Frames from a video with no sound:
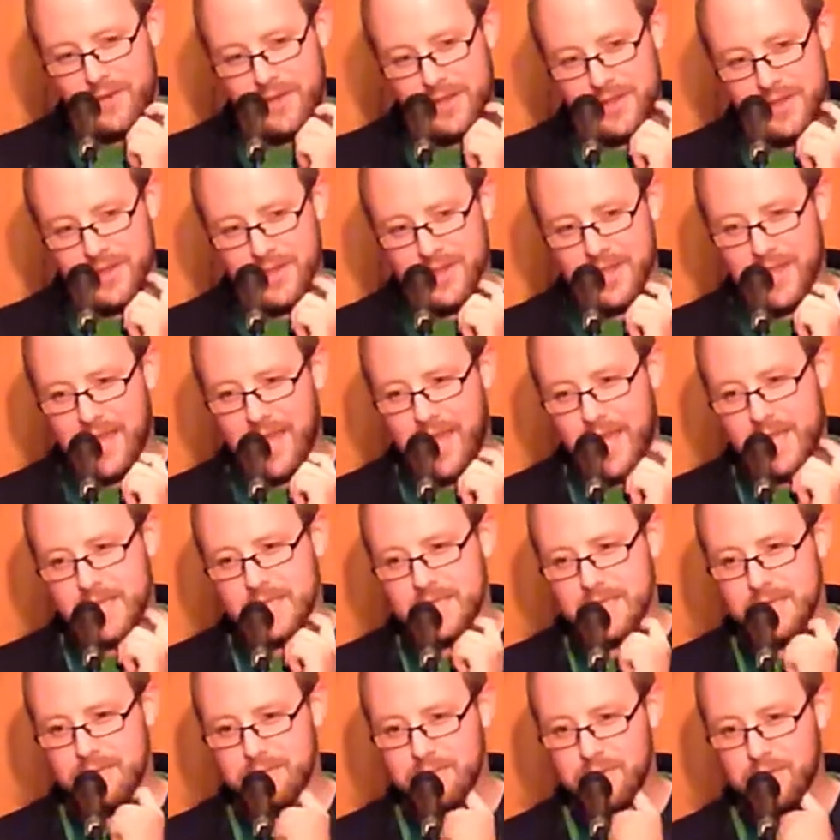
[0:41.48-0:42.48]
written that the
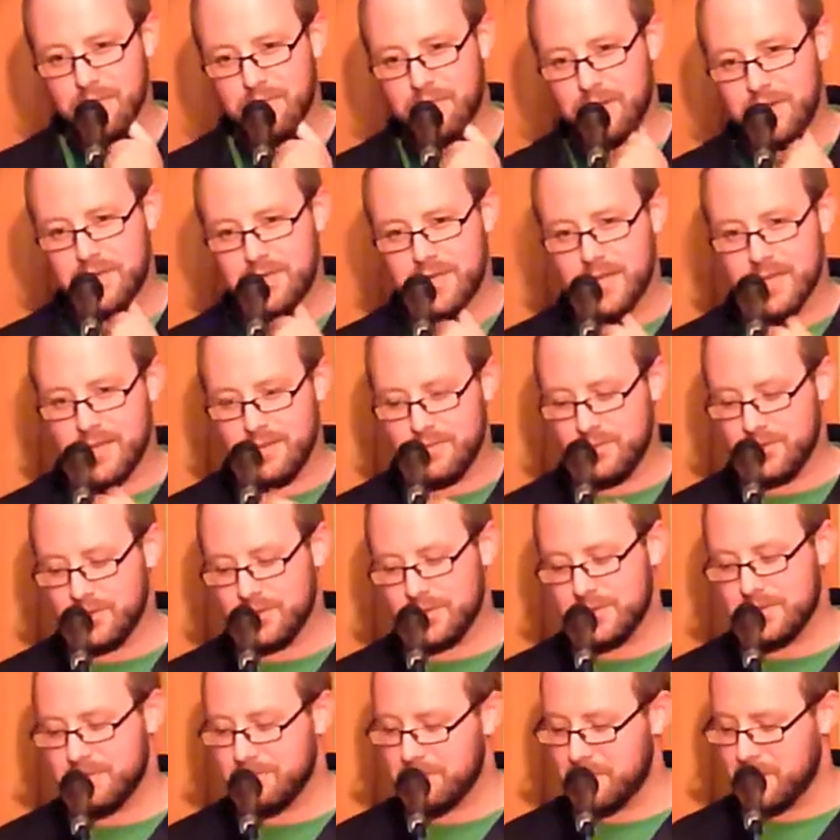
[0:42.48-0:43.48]
kids seem to appreciate the
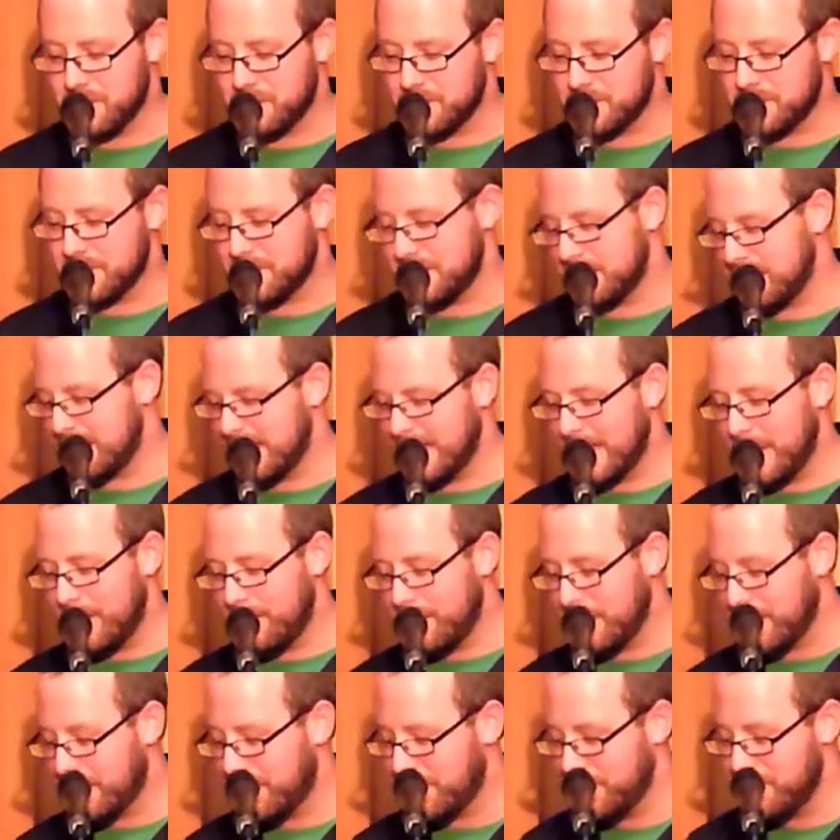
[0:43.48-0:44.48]
most because it's a little
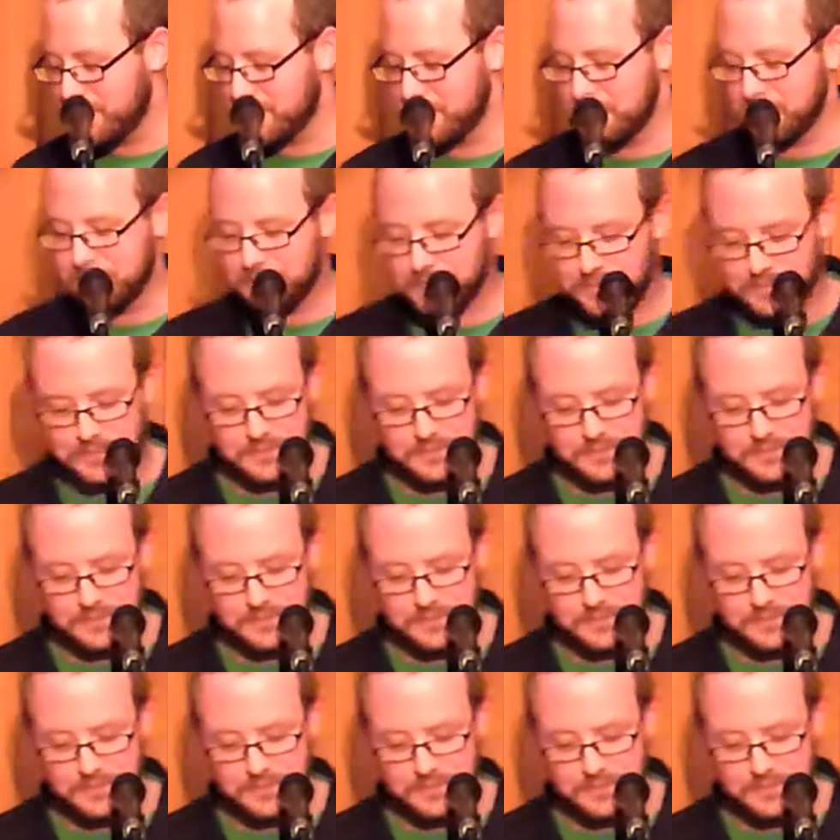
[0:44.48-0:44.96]
bit gruesome.